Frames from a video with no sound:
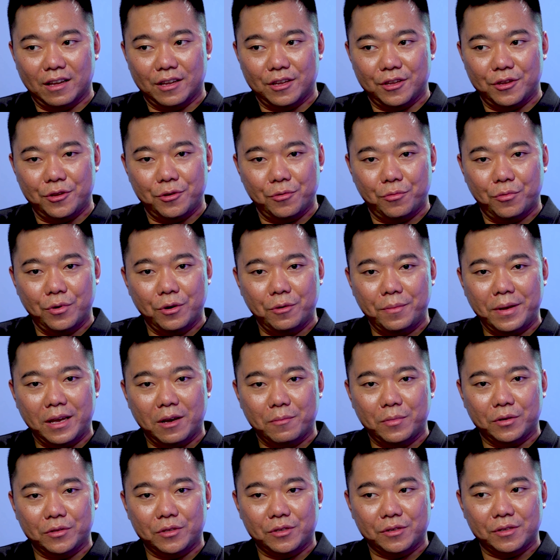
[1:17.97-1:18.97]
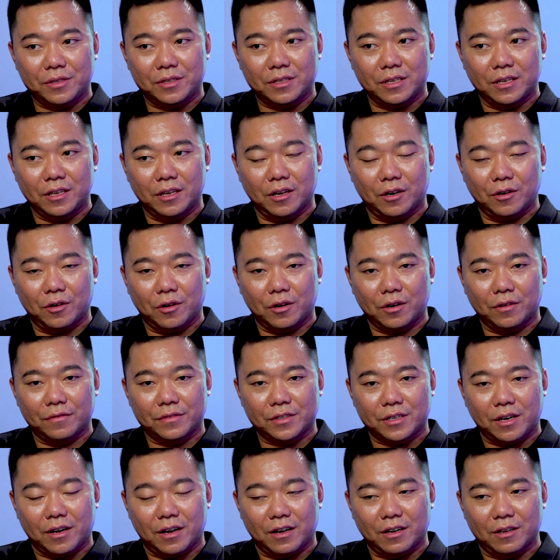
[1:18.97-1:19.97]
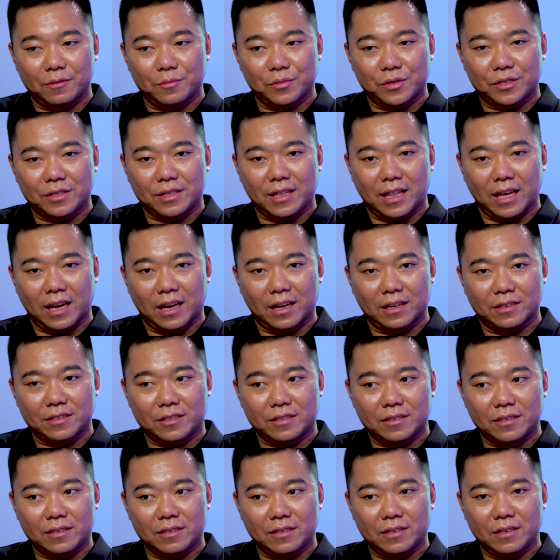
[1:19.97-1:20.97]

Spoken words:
you will be able to see a lot of times that